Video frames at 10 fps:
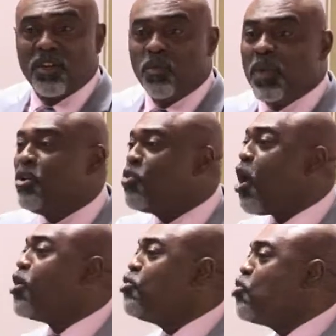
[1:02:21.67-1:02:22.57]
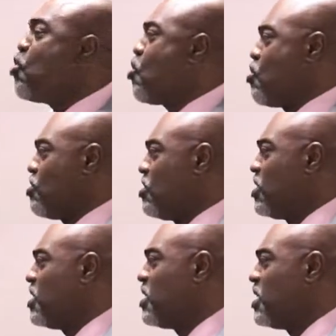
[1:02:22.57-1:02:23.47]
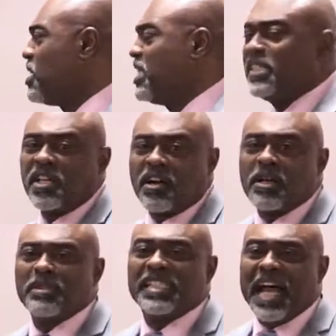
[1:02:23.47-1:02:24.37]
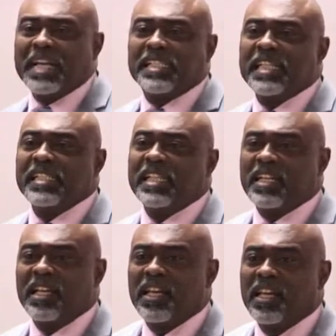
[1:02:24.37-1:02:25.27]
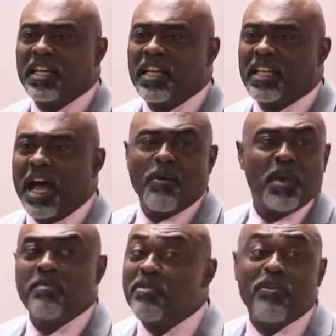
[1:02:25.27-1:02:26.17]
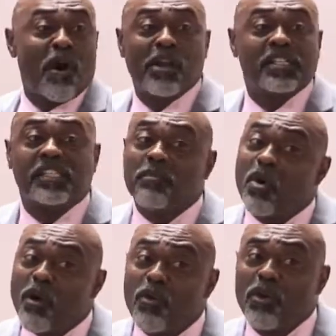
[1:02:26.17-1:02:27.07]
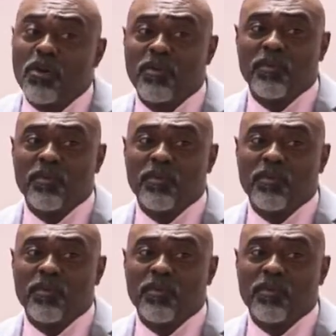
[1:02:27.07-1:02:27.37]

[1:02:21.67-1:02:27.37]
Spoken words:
We do not know the circumstances that will befall us tomorrow.